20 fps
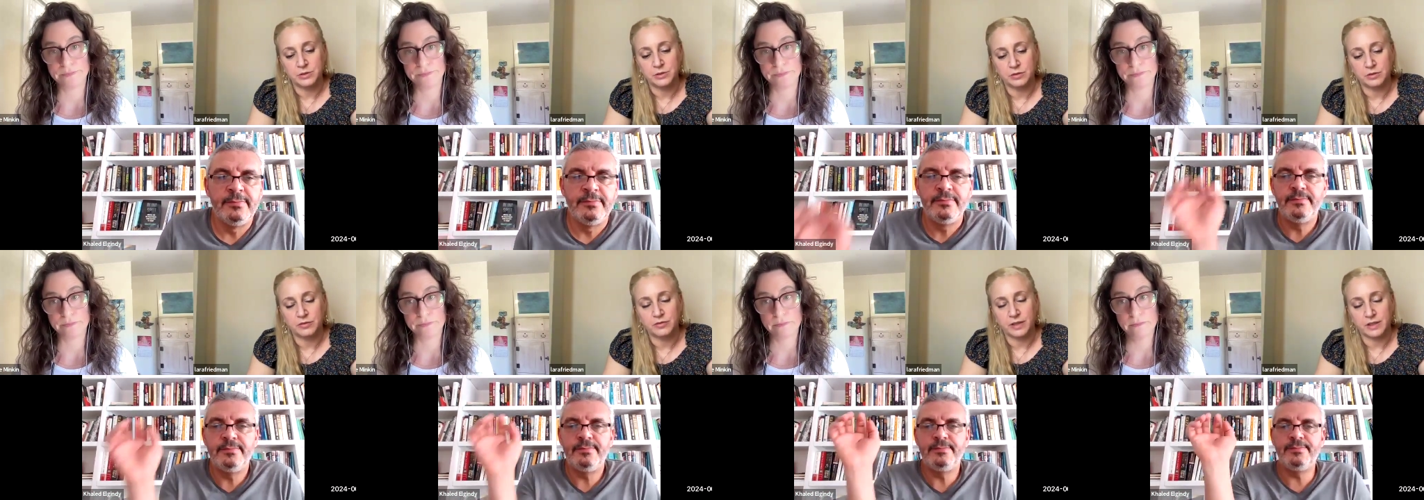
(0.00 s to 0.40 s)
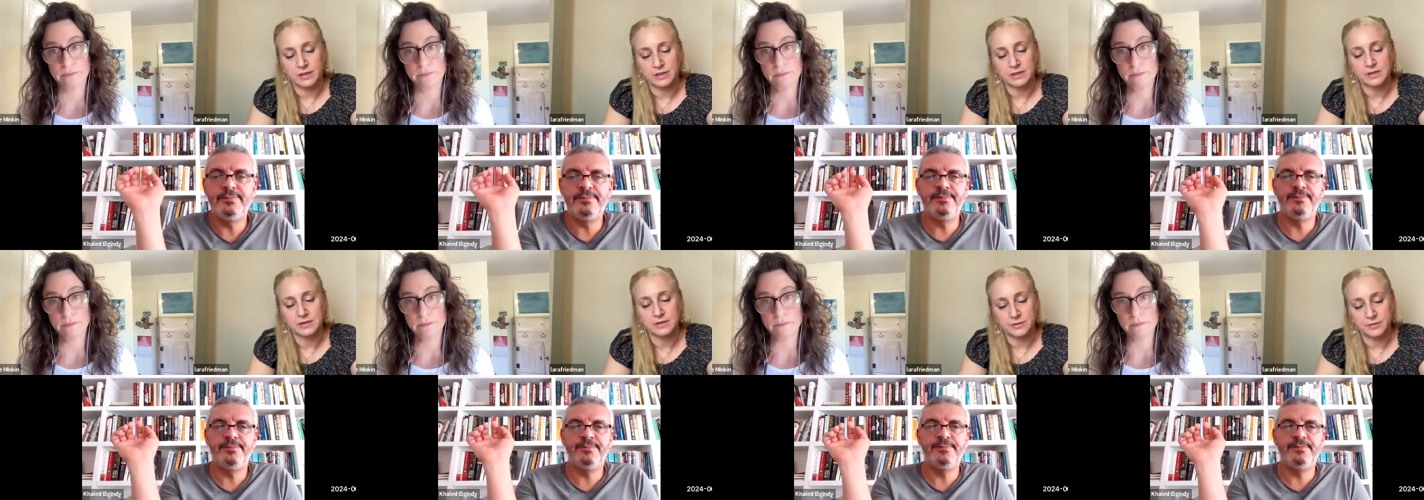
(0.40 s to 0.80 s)
Speaker 1: do
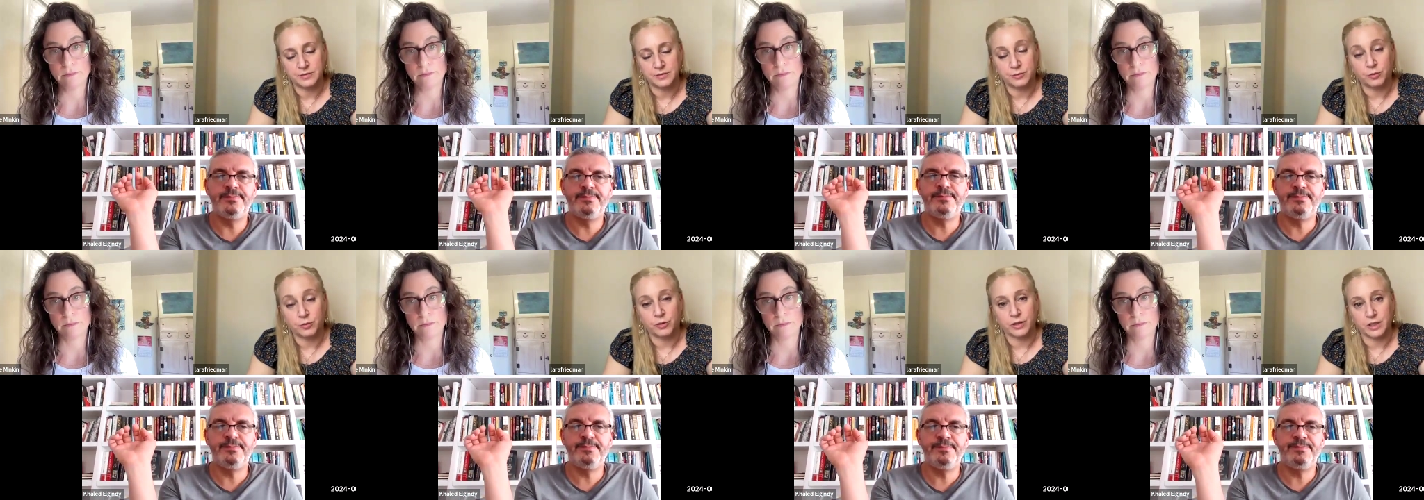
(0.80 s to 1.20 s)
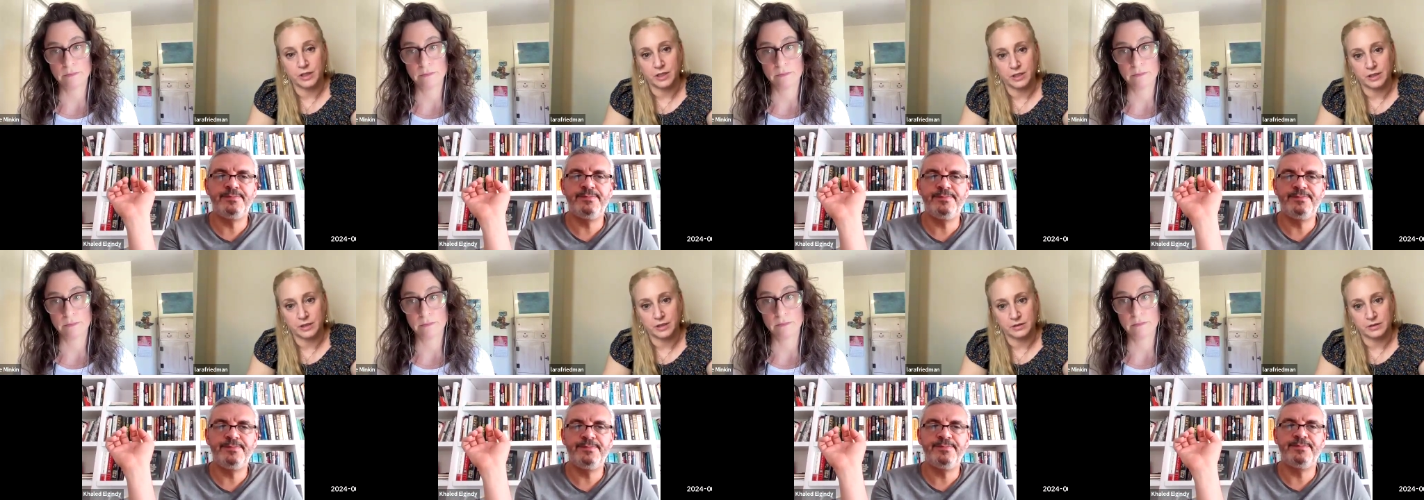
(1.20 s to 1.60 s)
events for
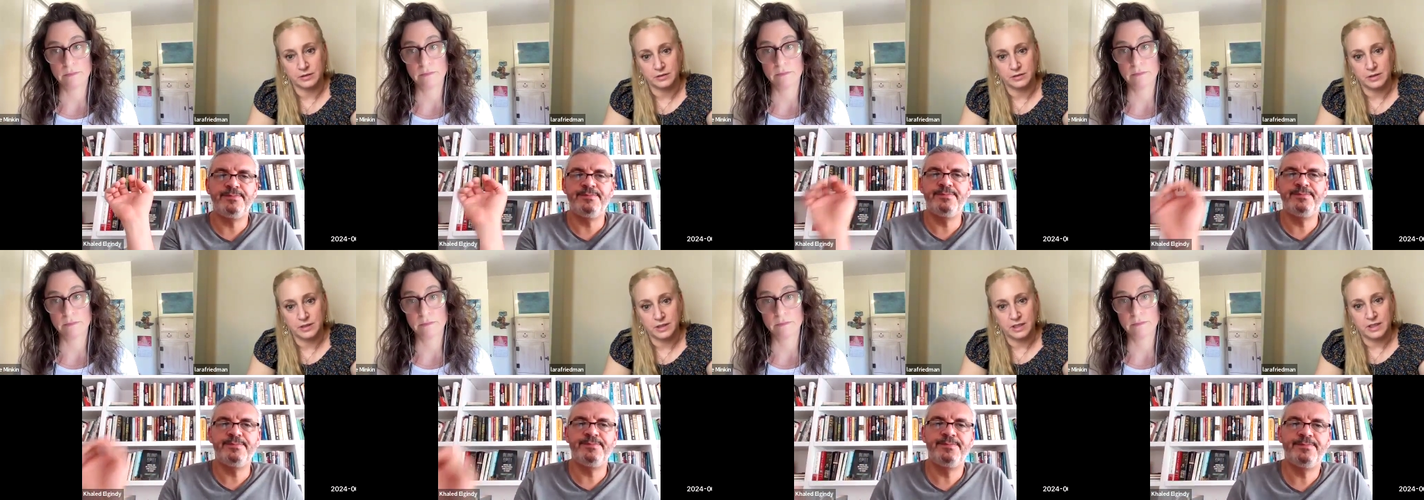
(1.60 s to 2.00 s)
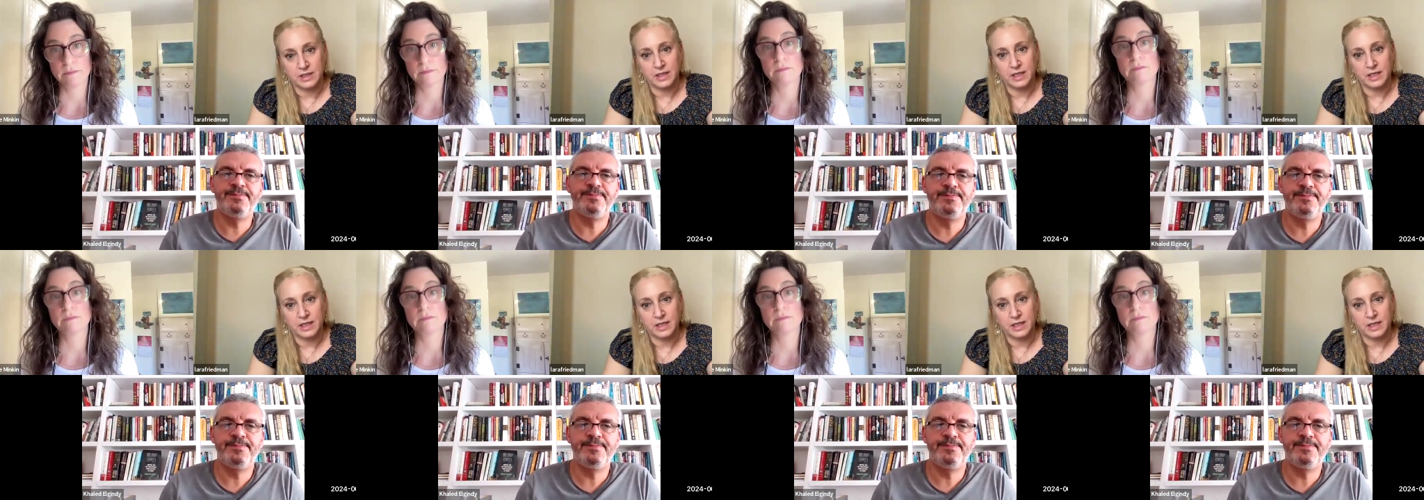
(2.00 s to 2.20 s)
the hill